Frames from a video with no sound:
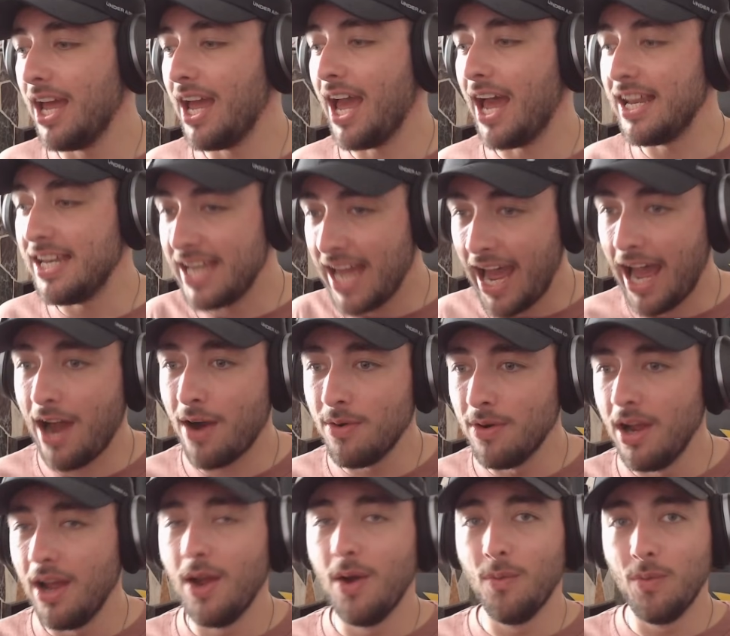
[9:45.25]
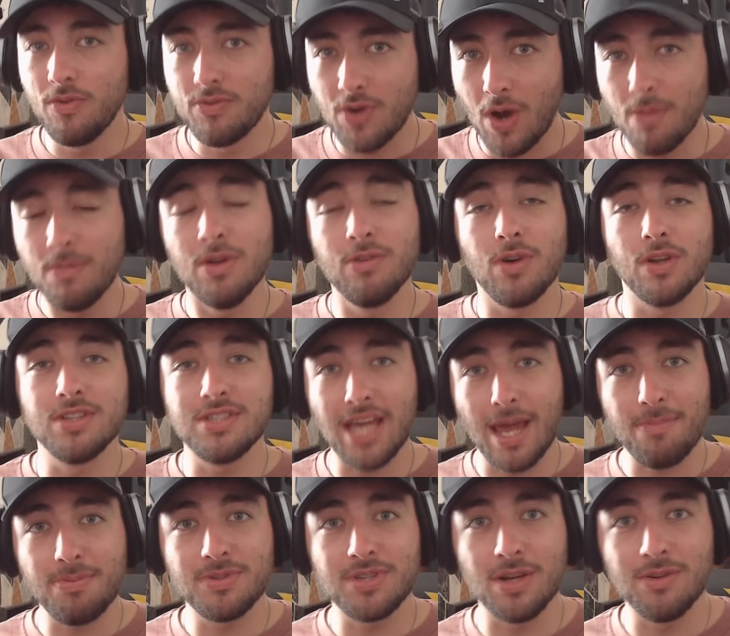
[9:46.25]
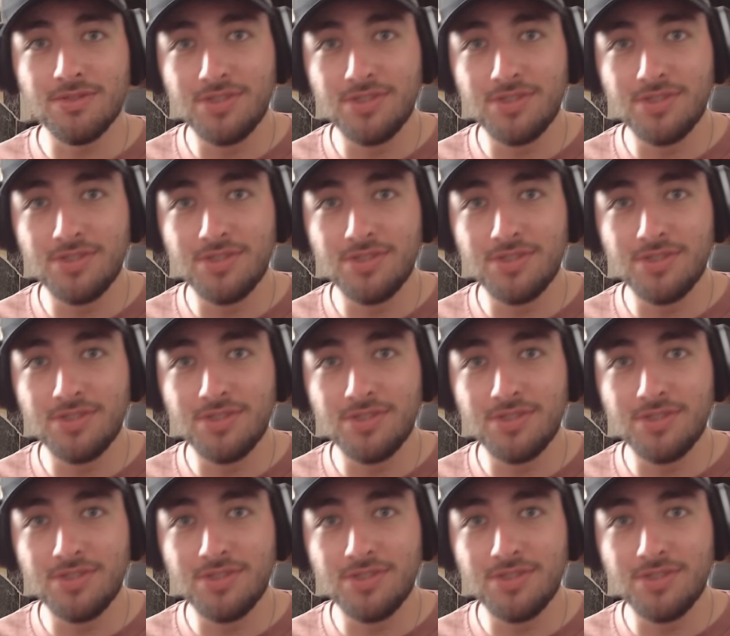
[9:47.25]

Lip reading: And now we've got to move on to episode